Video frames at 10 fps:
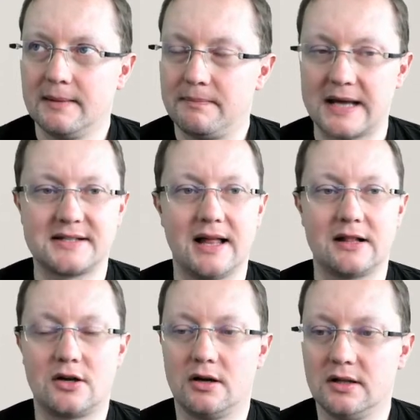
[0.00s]
Puzzle
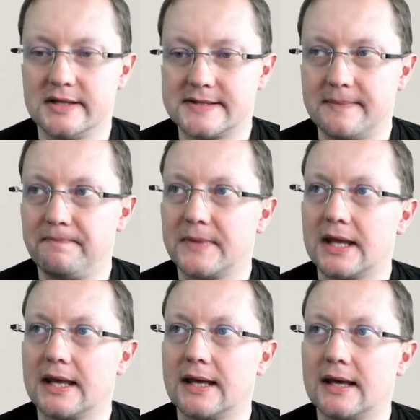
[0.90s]
alcoholism,
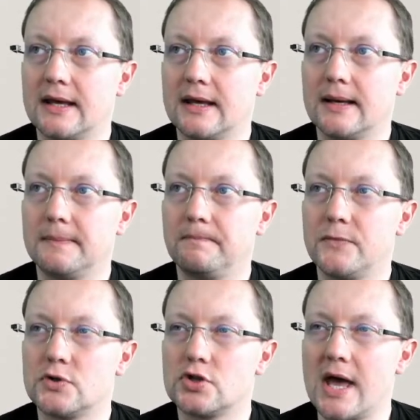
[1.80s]

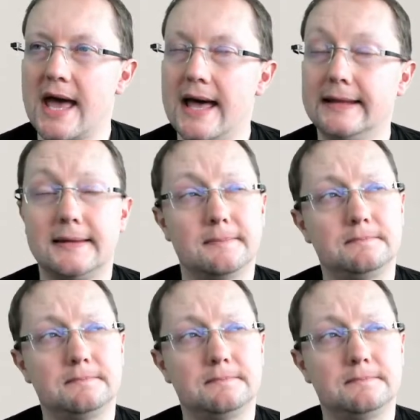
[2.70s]
and